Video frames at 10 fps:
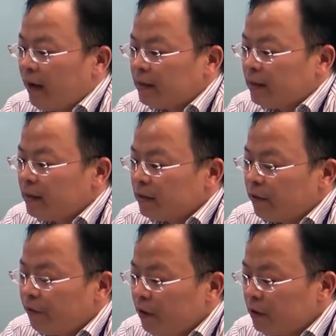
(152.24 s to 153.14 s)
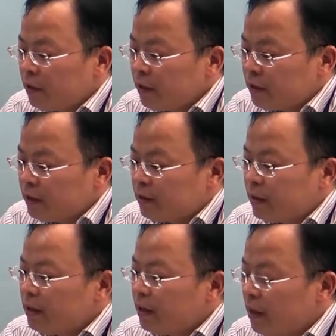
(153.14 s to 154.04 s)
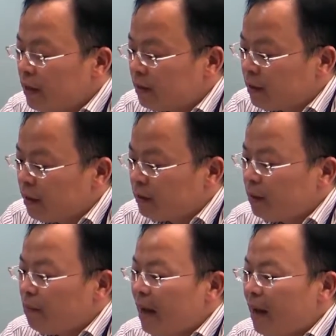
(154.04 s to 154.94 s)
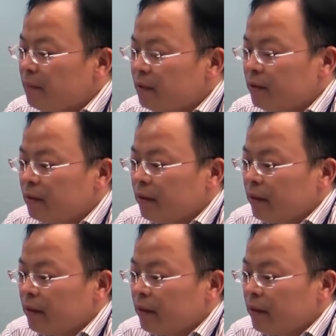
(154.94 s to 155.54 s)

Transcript: I think the first thing is the MEMS